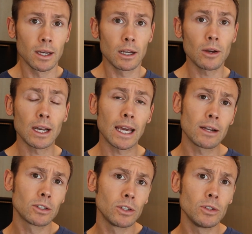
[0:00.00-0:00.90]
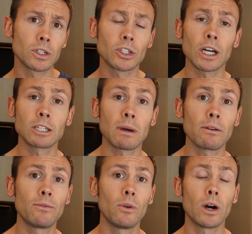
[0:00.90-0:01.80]
Local accountant used to charge
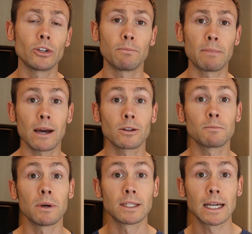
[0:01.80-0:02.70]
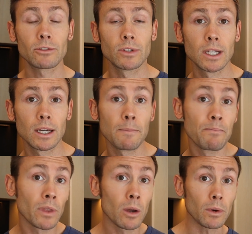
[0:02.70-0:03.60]
about £400 per tax return.
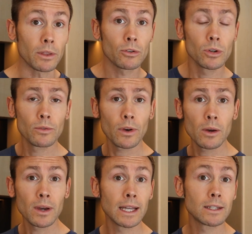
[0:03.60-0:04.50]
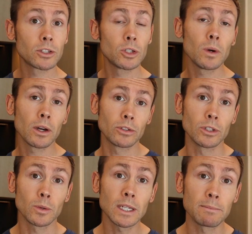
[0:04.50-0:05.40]
With CrewFo, it's
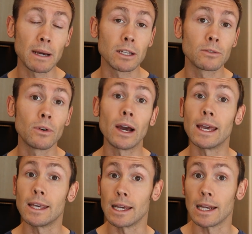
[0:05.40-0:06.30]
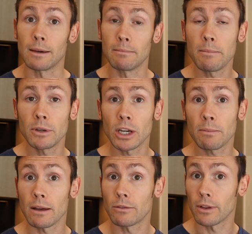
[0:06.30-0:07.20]
£220 for a yearly
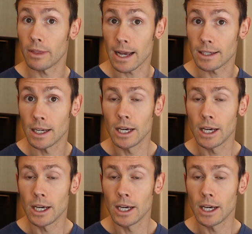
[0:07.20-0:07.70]
membership, and for that